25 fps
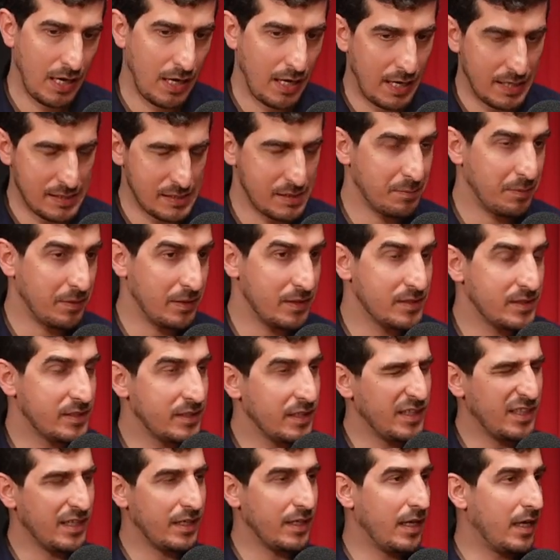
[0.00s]
As a
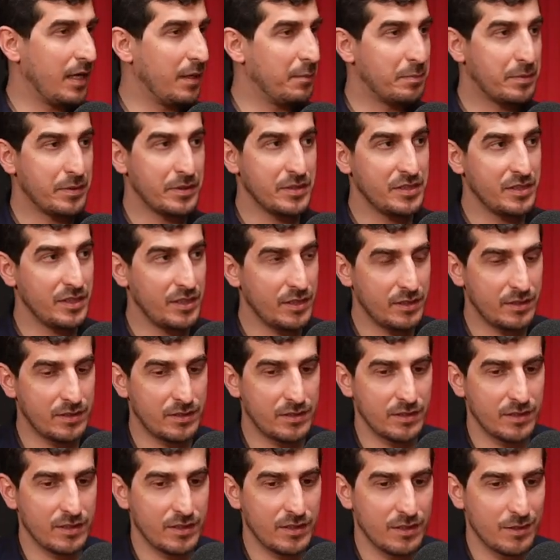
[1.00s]
Palestinian, I appreciate
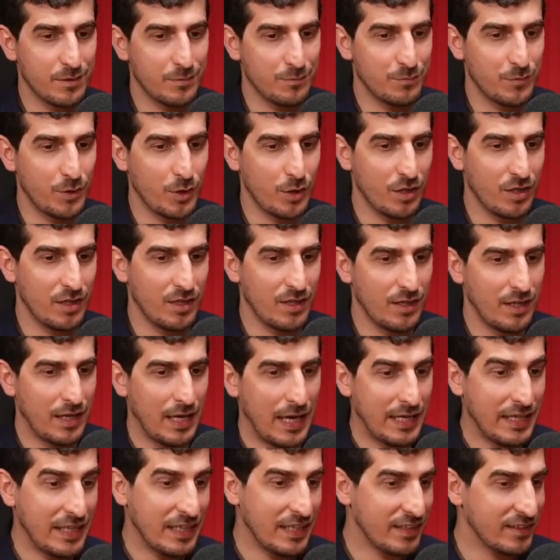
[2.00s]

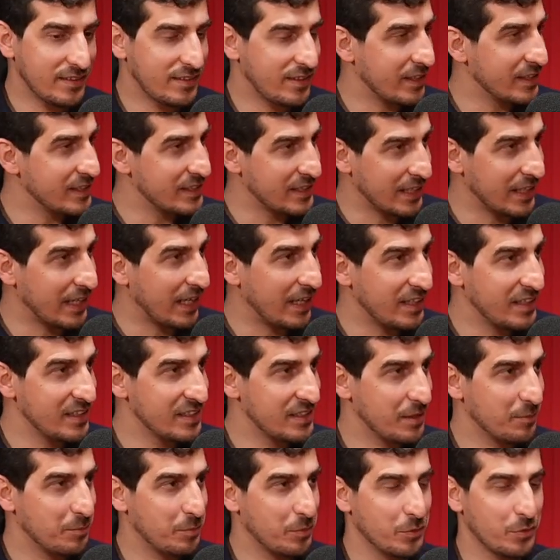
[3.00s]
any interest and any
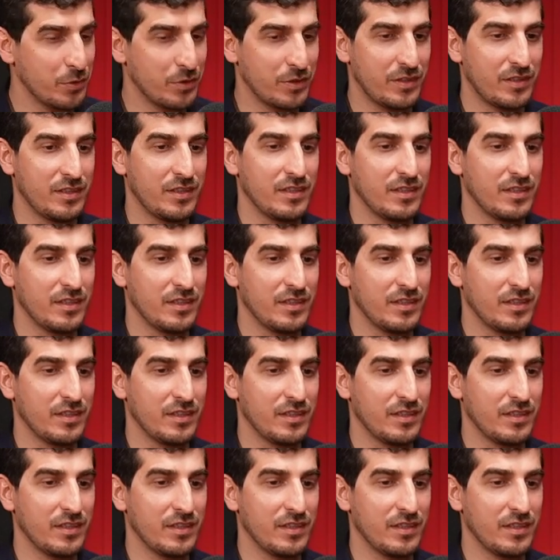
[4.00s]
support